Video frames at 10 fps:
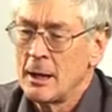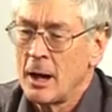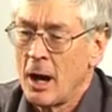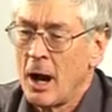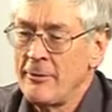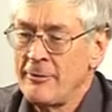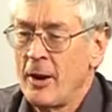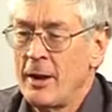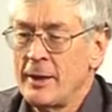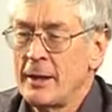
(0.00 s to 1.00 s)
I
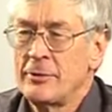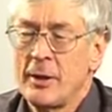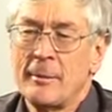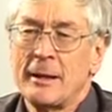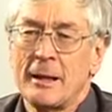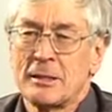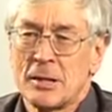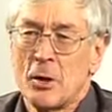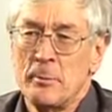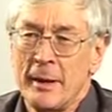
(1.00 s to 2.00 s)
find that if something gets
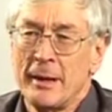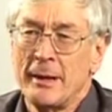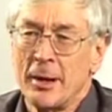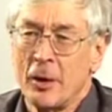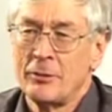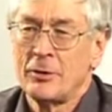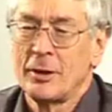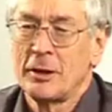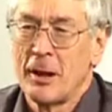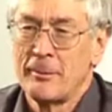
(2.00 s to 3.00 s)
so big,
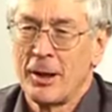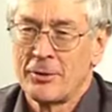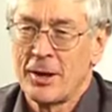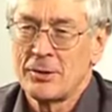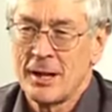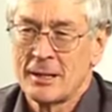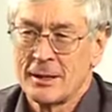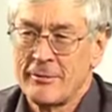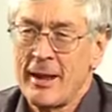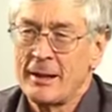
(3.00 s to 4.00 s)
obviously globalisation has
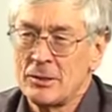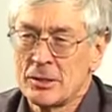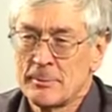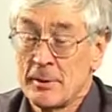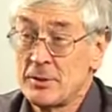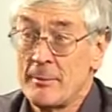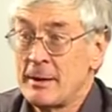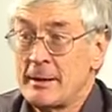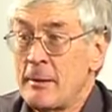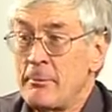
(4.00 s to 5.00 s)
advantages, but
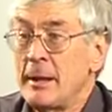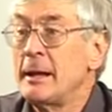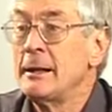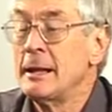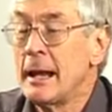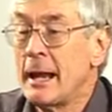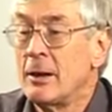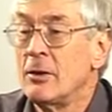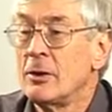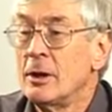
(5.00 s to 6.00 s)
something that big, in the
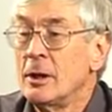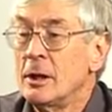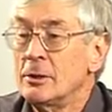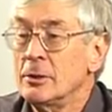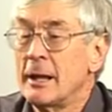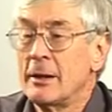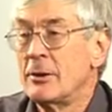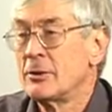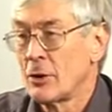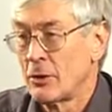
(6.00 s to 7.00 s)
end, you get
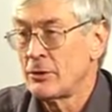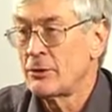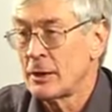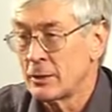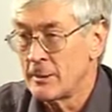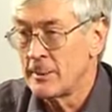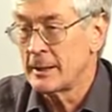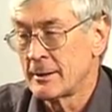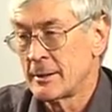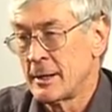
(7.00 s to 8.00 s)
dishonesty creeping
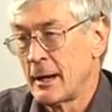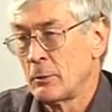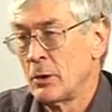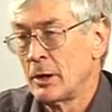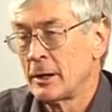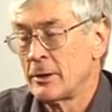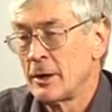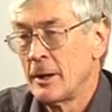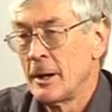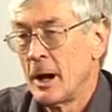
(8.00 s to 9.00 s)
the network.
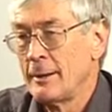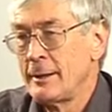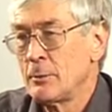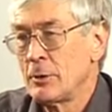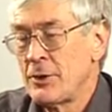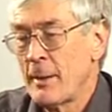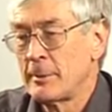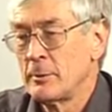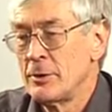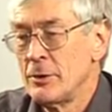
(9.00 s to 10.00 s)
And I think what's
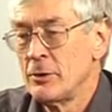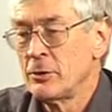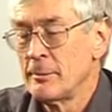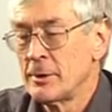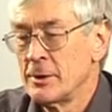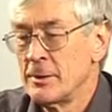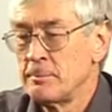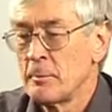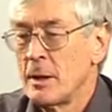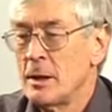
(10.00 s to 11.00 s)
happened with News Limited
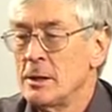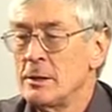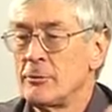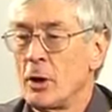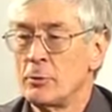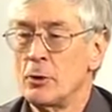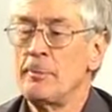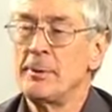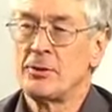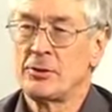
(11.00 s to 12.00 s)
You've got
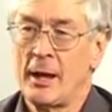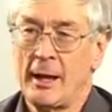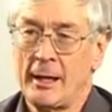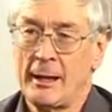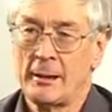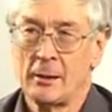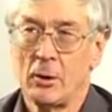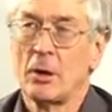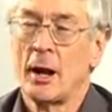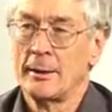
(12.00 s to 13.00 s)
Rupert saying,
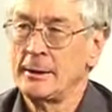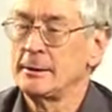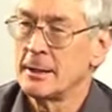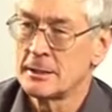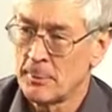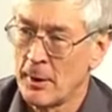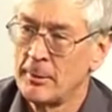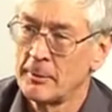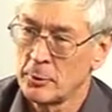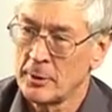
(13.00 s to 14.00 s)
look, I think there's
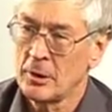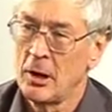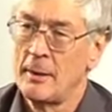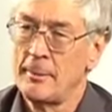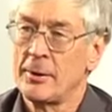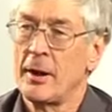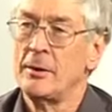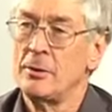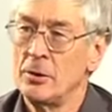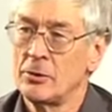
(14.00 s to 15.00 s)
problems with climate
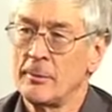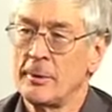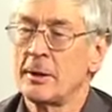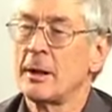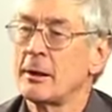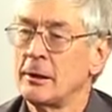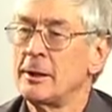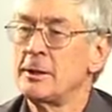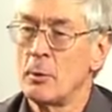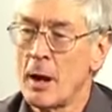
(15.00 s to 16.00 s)
and News Limited are going to
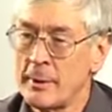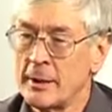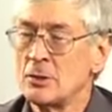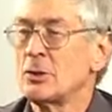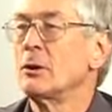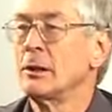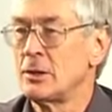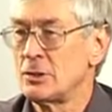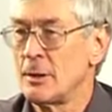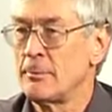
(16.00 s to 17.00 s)
lead the way. We're going to show
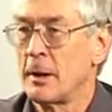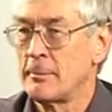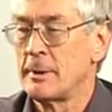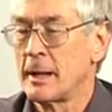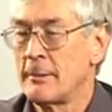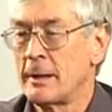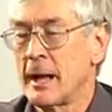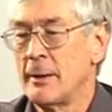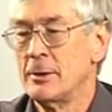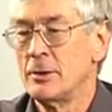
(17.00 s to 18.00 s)
leadership by becoming
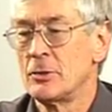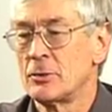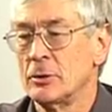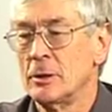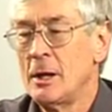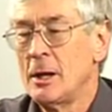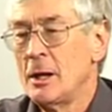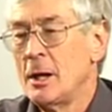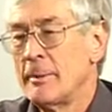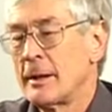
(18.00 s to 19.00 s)
carbon neutral.
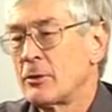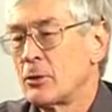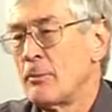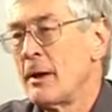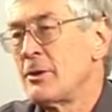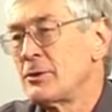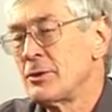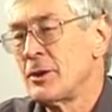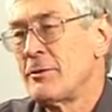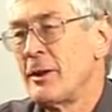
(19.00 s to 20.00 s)
But it's almost
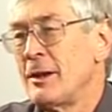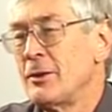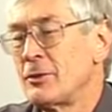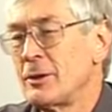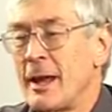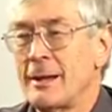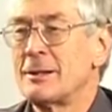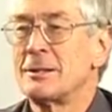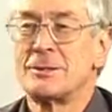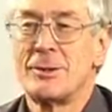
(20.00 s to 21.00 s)
as if his
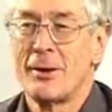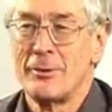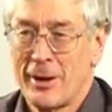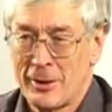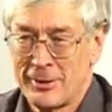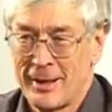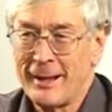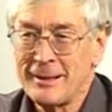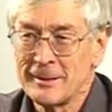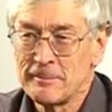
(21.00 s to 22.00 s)
editors don't know
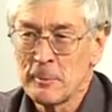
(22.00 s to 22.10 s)
that.